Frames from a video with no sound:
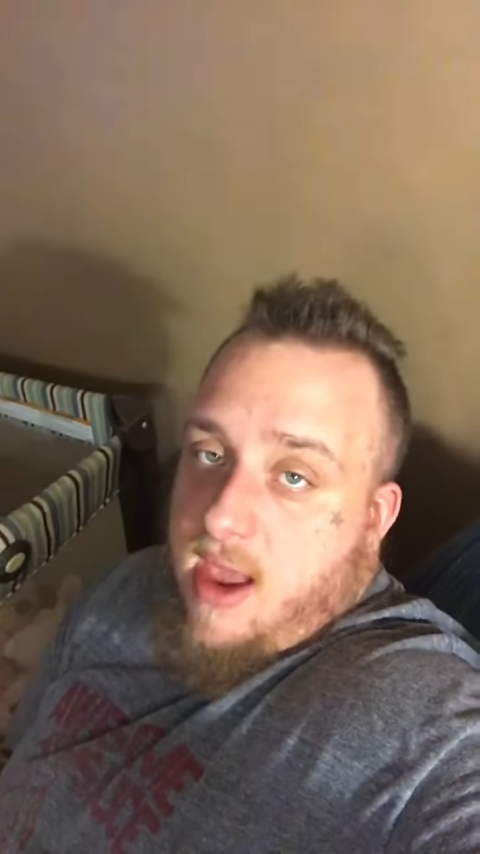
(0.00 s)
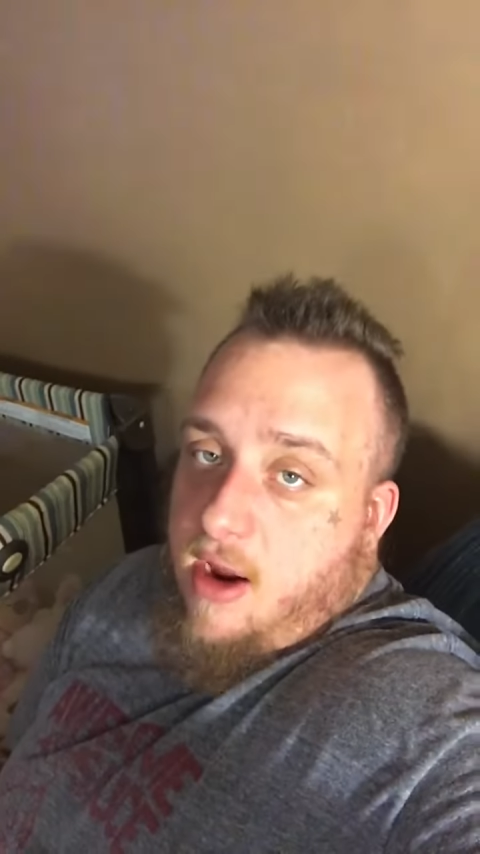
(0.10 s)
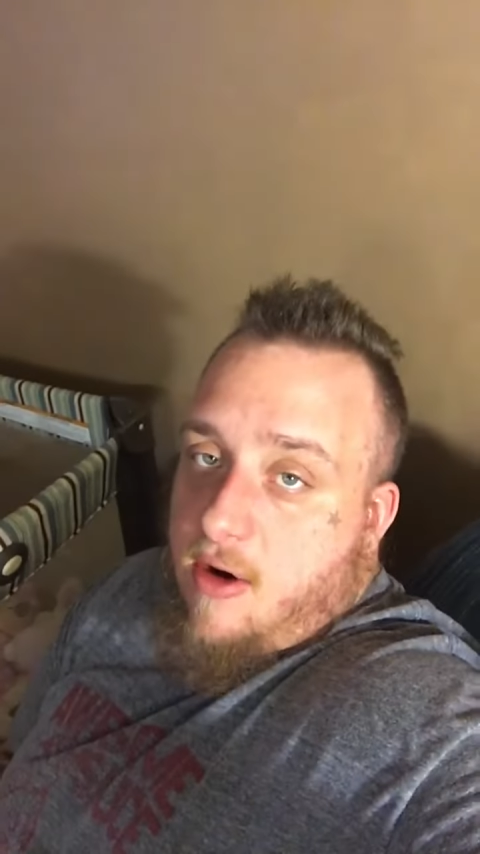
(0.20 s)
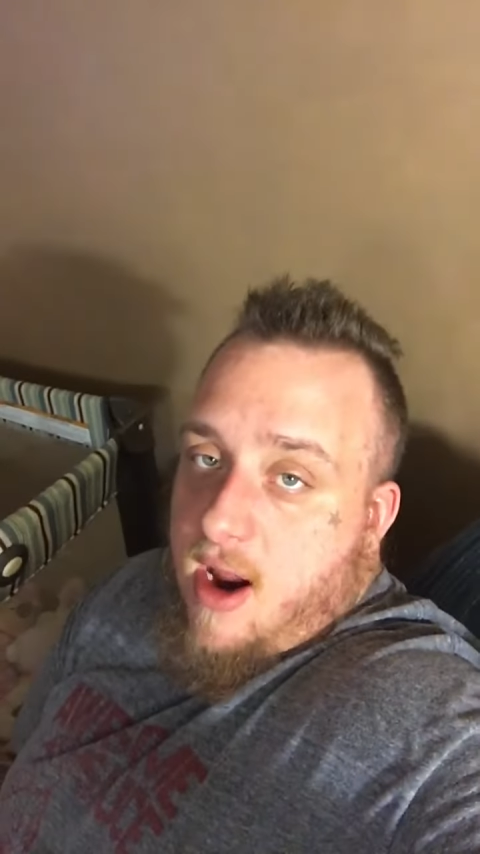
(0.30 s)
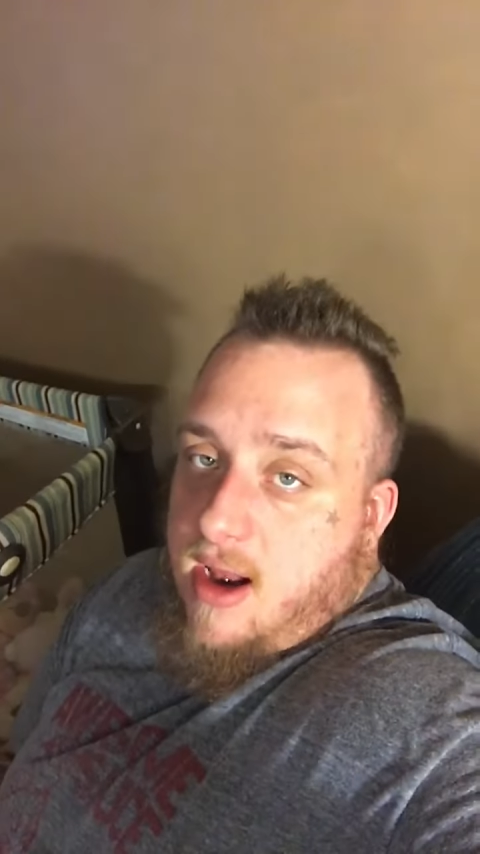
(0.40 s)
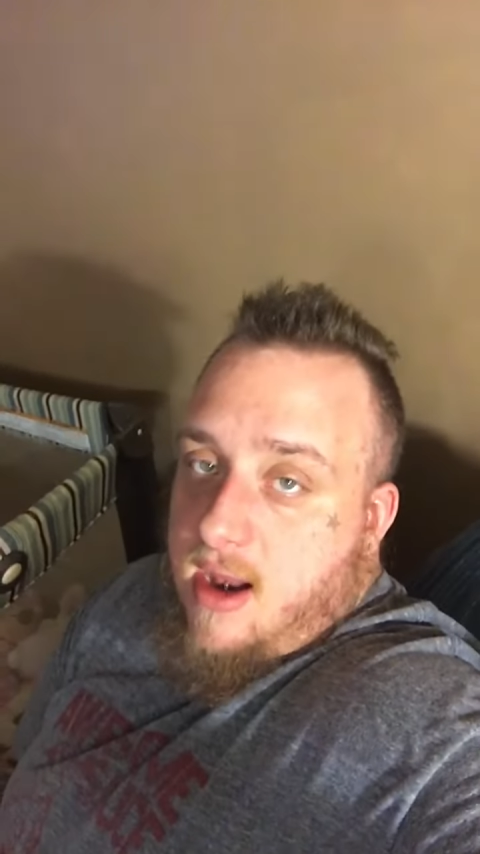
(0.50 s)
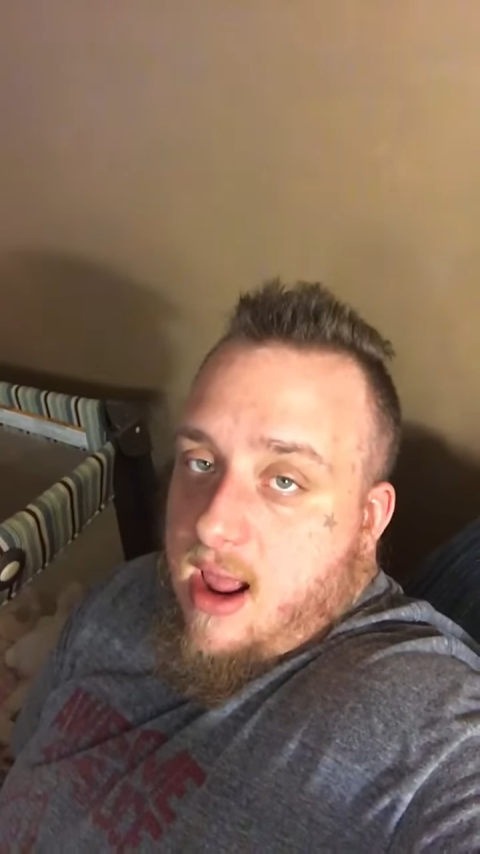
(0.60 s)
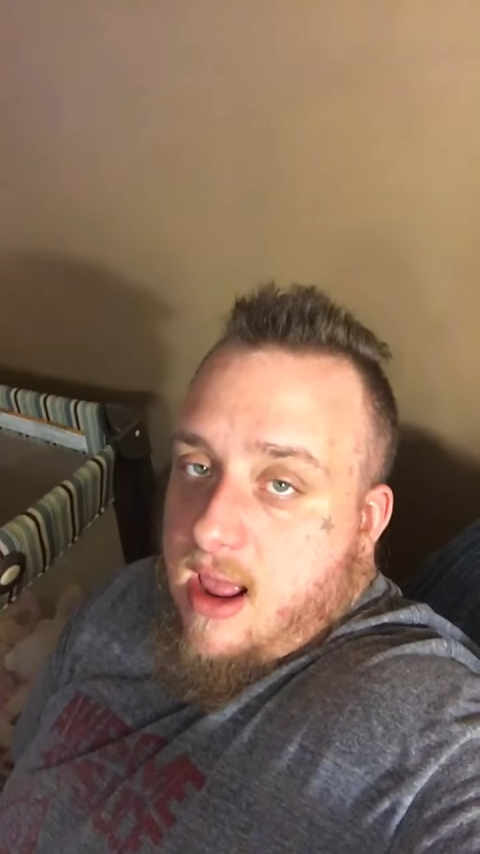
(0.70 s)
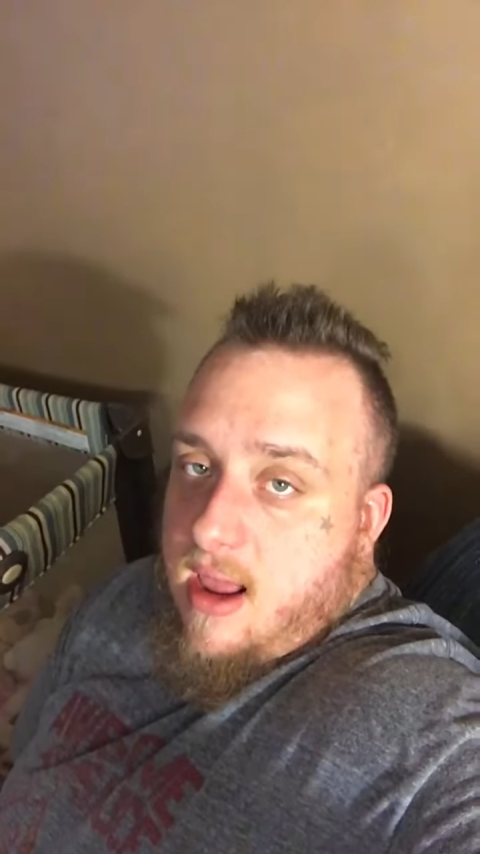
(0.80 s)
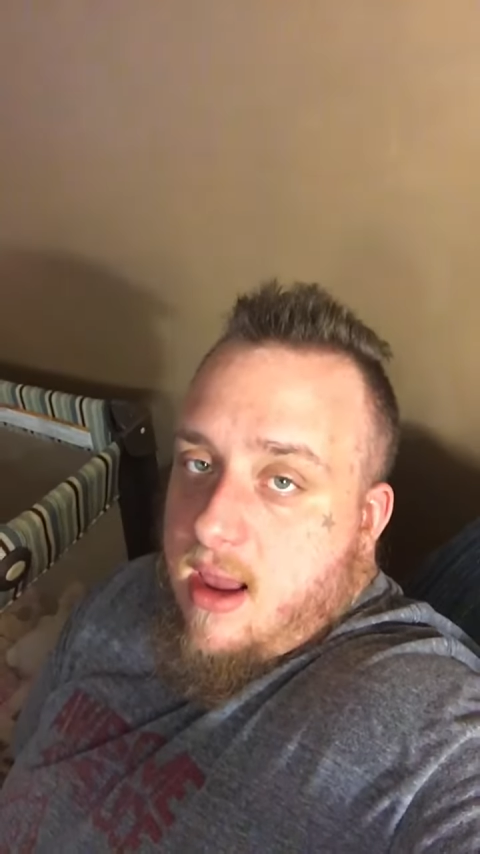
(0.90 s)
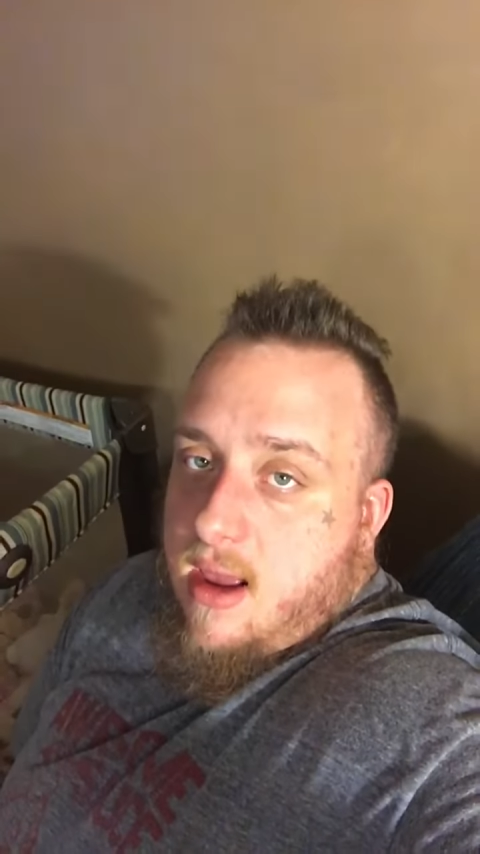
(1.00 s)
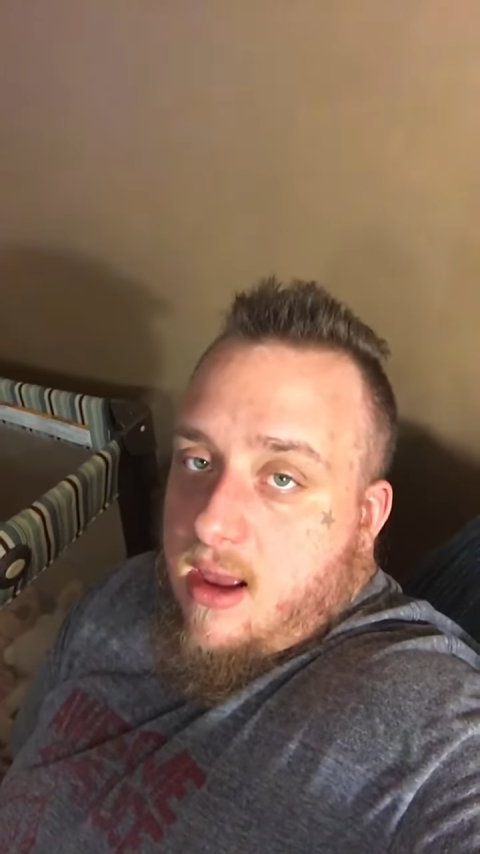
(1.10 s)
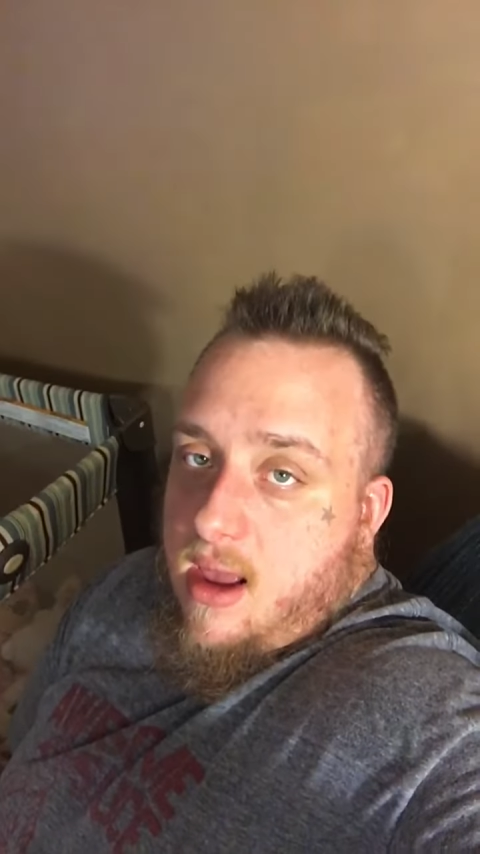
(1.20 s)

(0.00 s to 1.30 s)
a great day.